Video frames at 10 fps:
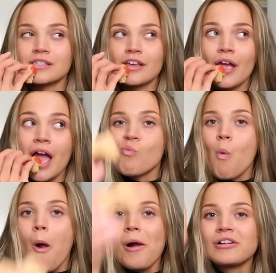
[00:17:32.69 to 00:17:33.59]
So
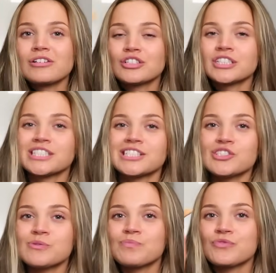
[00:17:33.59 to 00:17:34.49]

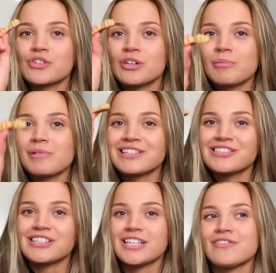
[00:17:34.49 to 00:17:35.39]
cheers to an
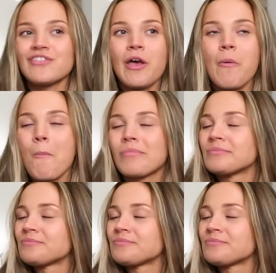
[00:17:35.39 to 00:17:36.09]
amazing evening.